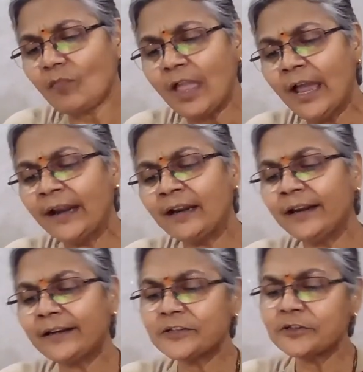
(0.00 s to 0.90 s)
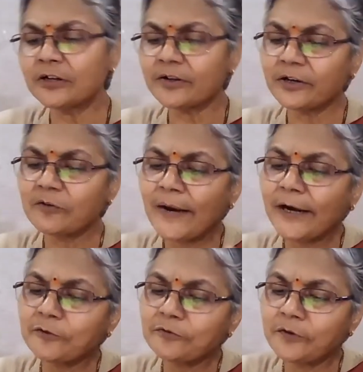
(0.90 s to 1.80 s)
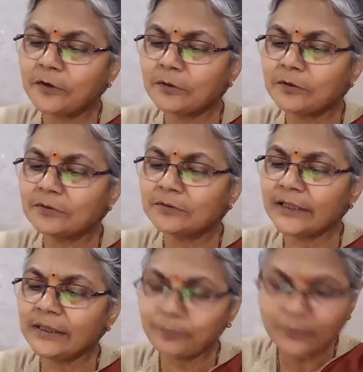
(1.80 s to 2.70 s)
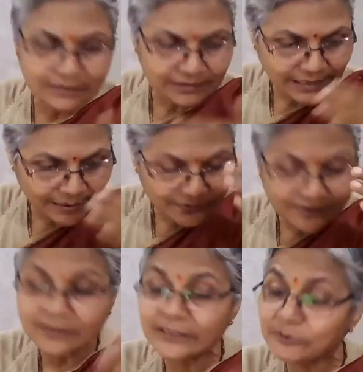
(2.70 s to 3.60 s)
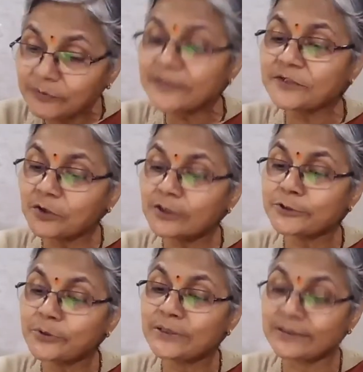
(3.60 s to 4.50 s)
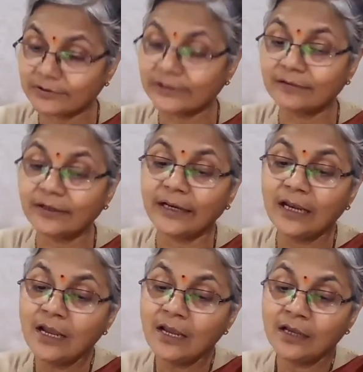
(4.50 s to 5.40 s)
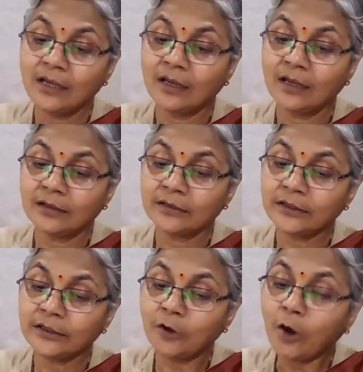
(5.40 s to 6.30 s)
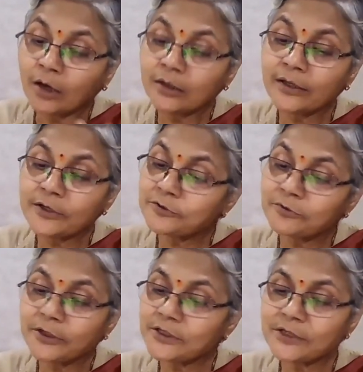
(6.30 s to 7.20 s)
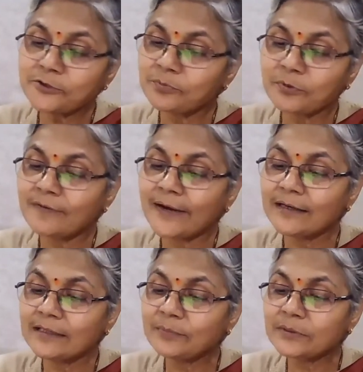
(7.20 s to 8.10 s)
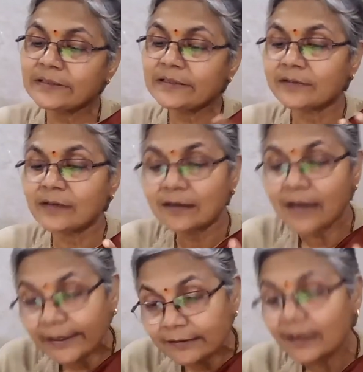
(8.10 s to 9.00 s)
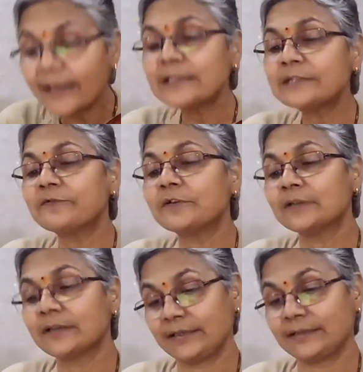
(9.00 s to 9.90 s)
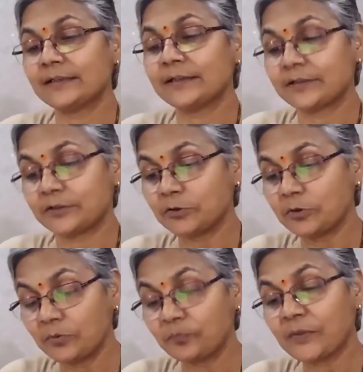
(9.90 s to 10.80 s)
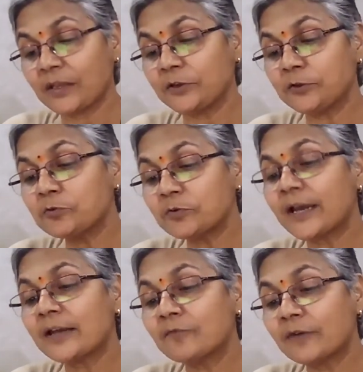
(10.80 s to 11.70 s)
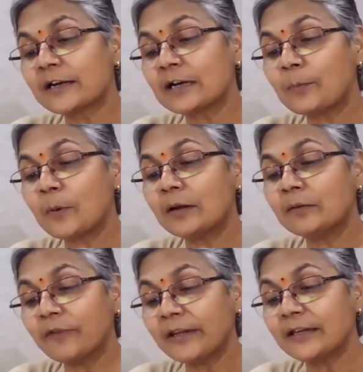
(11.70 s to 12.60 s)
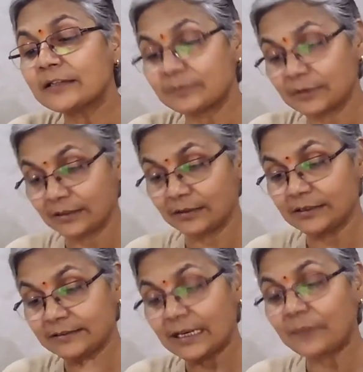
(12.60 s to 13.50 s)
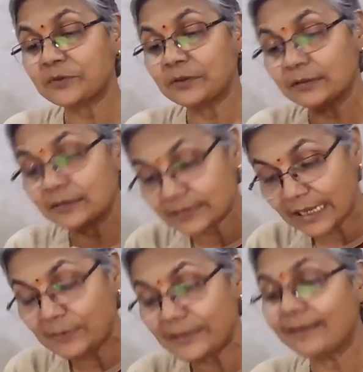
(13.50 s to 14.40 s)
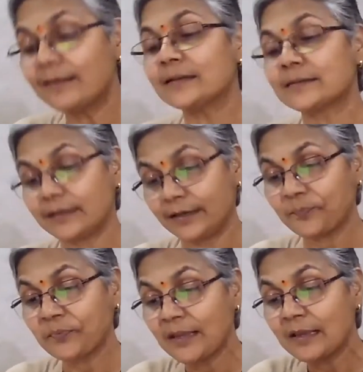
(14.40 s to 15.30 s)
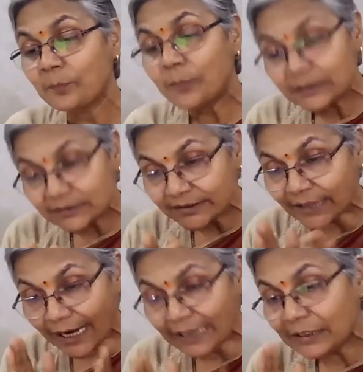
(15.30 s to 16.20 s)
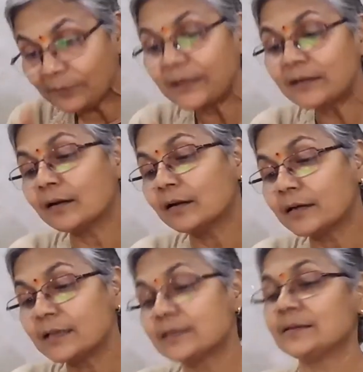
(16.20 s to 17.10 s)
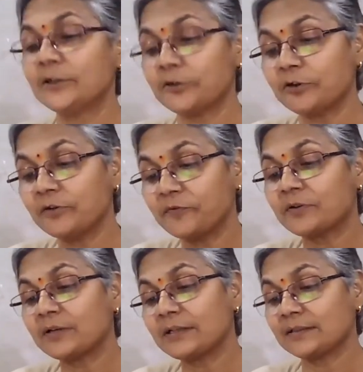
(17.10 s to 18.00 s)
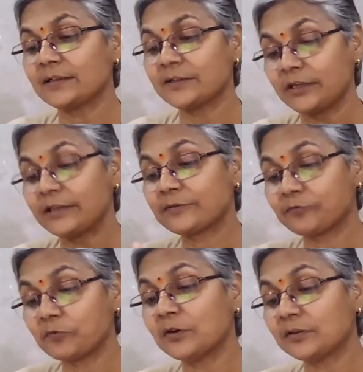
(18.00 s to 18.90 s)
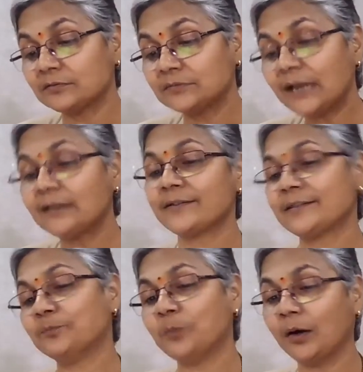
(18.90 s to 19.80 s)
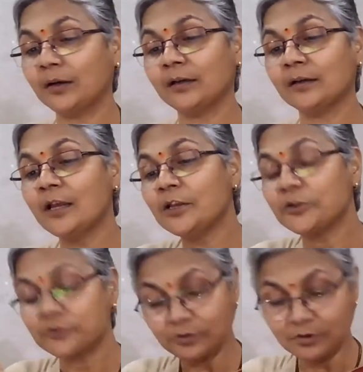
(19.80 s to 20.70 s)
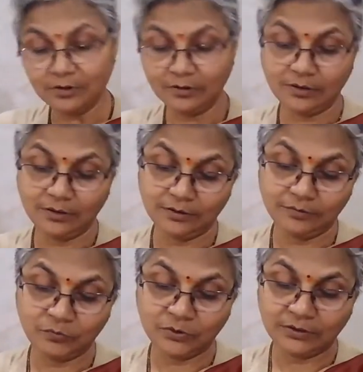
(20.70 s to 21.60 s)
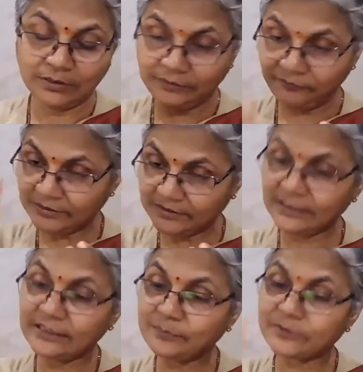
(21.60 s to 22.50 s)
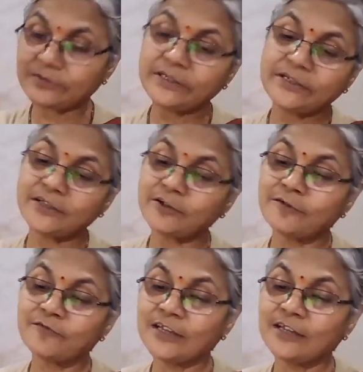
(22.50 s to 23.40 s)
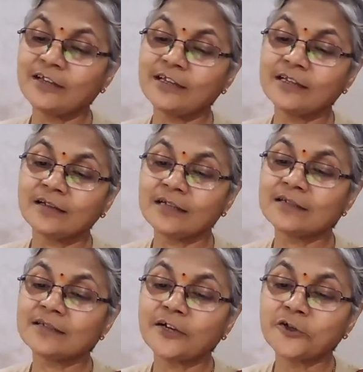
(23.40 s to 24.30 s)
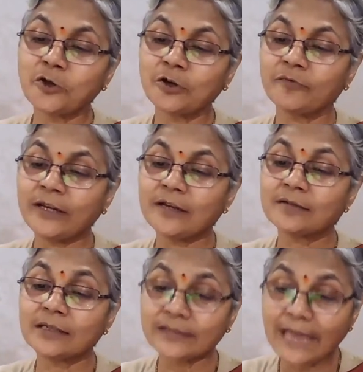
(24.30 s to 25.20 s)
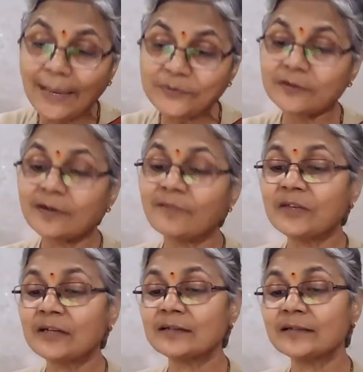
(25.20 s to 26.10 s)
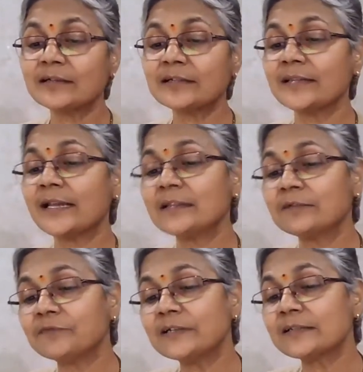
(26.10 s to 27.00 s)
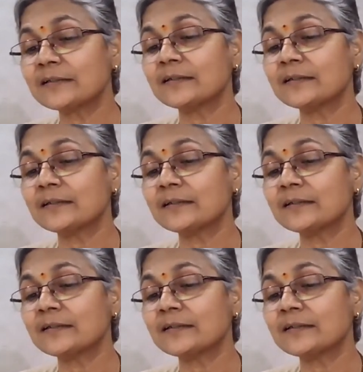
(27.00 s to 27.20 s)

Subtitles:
and it is not required to follow the prescribed sequence also strictly. And the order is only just to provide the procedural guidelines for the research. So you can work upon various steps simultaneously, but the ultimate result of your research is what that is important. So if we see the procedure of the research or various steps of the research, then the first